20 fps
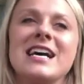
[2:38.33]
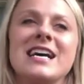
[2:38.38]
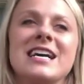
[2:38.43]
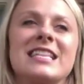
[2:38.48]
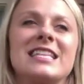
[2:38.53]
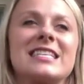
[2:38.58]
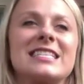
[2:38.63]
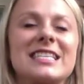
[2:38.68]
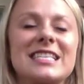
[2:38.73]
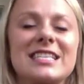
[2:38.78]

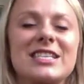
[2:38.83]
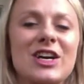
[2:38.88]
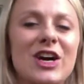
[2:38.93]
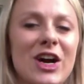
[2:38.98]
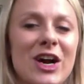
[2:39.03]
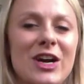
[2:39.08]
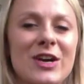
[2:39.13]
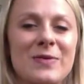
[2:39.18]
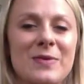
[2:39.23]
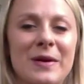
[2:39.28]
this is a
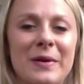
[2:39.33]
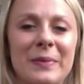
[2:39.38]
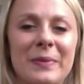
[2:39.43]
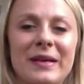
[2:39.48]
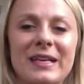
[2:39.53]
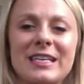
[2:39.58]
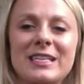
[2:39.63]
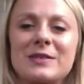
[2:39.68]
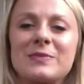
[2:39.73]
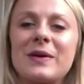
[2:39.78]
hard one,
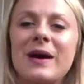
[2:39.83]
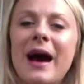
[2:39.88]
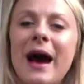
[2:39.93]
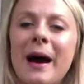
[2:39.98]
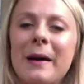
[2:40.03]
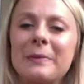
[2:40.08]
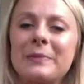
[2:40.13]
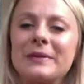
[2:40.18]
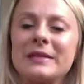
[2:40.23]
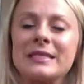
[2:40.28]
because what
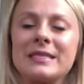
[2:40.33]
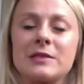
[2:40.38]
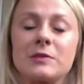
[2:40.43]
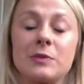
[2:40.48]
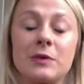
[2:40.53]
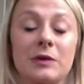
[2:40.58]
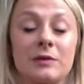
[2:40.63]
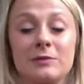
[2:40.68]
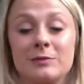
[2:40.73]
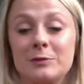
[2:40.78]
happens,
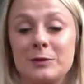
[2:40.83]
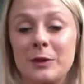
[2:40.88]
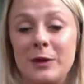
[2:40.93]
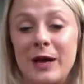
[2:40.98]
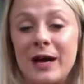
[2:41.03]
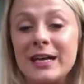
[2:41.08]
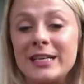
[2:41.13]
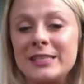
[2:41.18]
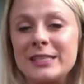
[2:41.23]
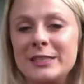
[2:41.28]
well, what
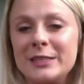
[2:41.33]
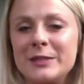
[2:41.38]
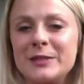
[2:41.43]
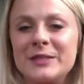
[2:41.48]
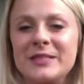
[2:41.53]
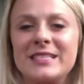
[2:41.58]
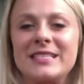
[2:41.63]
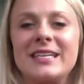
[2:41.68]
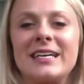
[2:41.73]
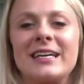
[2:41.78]
I do
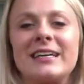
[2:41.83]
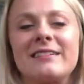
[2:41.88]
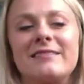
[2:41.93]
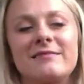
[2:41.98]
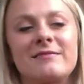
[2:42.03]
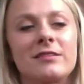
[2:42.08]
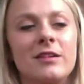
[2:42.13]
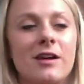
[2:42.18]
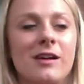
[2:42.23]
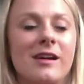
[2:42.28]
is that
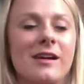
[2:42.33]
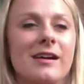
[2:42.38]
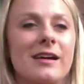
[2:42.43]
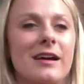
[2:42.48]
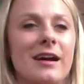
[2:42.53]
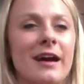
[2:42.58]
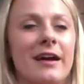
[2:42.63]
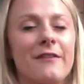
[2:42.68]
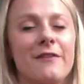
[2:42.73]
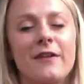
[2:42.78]

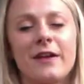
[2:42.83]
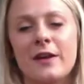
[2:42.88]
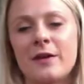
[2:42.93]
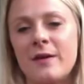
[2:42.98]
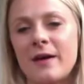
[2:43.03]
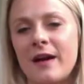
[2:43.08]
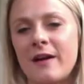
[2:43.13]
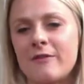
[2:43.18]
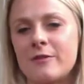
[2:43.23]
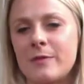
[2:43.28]
if I know I
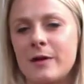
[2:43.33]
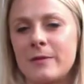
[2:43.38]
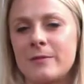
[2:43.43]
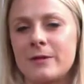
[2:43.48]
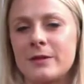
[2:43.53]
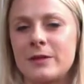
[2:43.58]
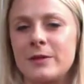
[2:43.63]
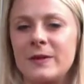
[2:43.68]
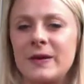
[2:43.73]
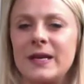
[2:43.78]
have a
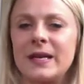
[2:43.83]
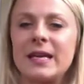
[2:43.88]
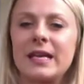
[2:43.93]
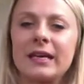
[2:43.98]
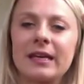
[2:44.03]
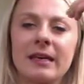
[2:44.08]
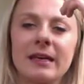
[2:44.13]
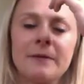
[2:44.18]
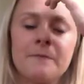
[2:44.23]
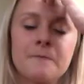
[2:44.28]
barbecue at
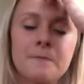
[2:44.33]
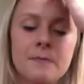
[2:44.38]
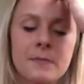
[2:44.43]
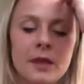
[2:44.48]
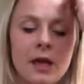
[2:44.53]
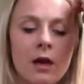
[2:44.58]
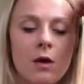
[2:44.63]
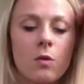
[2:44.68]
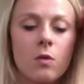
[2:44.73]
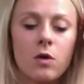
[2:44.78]
night,
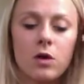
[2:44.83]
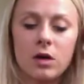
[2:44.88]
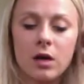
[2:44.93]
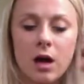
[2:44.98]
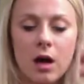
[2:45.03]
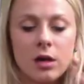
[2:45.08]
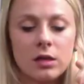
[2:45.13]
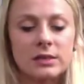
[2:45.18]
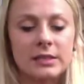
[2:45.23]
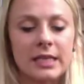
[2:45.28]
well,
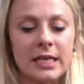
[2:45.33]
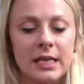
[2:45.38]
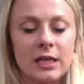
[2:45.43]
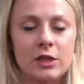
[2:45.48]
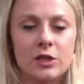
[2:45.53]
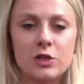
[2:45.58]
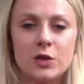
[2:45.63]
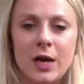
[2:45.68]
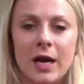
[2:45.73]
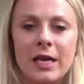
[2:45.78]
all day I'll
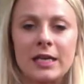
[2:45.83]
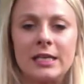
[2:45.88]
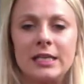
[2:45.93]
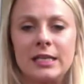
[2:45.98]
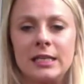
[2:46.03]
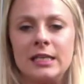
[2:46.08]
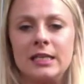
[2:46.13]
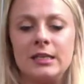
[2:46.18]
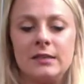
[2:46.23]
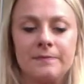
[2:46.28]
try and
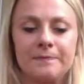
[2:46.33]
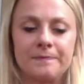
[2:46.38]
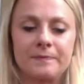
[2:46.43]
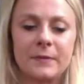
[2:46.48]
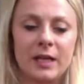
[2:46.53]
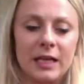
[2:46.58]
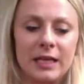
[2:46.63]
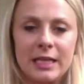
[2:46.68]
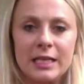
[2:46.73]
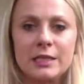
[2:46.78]
eat
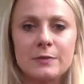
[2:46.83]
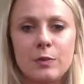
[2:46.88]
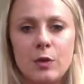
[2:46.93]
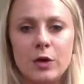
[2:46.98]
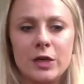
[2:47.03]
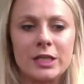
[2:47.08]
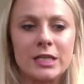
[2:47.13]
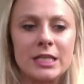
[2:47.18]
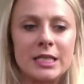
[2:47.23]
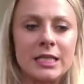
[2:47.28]
less
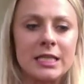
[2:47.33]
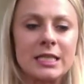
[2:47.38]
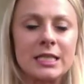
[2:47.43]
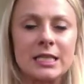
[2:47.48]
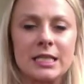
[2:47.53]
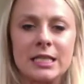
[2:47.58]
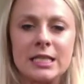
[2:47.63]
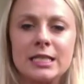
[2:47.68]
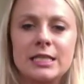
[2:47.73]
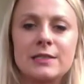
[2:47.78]
portions
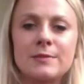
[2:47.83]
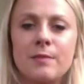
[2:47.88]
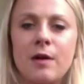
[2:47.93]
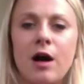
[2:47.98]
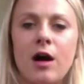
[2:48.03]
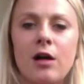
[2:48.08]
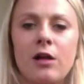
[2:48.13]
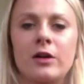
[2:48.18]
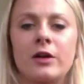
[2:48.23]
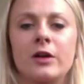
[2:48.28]
and eat
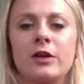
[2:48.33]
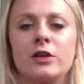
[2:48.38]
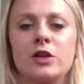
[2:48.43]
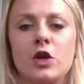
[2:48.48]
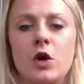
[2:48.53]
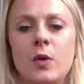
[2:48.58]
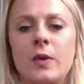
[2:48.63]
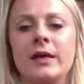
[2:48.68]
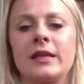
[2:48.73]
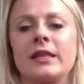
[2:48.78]
smaller,
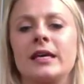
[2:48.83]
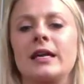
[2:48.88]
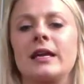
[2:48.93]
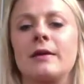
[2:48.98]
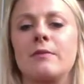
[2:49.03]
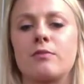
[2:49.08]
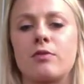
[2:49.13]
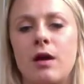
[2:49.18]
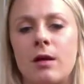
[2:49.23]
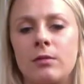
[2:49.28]
knowing that I
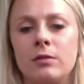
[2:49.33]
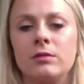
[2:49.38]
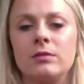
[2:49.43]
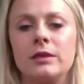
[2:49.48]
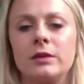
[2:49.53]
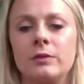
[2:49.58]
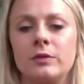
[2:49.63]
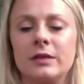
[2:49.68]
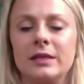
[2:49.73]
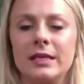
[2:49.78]

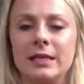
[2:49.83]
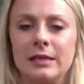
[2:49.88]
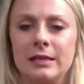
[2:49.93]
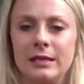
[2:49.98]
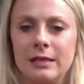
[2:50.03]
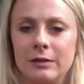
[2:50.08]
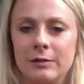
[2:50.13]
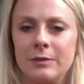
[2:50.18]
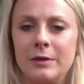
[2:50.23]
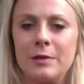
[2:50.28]
probably will eat a
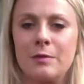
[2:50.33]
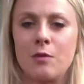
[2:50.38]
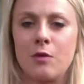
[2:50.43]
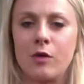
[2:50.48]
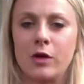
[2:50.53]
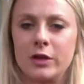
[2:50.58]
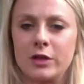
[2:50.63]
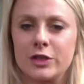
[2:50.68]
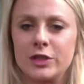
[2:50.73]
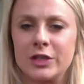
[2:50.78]
little bit
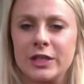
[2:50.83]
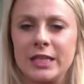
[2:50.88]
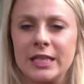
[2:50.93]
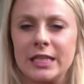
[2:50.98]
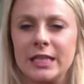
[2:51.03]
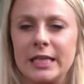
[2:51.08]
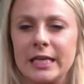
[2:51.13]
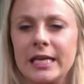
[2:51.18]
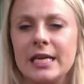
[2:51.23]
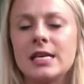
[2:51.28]
more during the
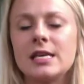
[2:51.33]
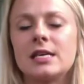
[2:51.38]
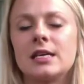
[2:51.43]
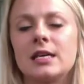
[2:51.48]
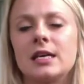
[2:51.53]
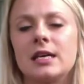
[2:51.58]
night.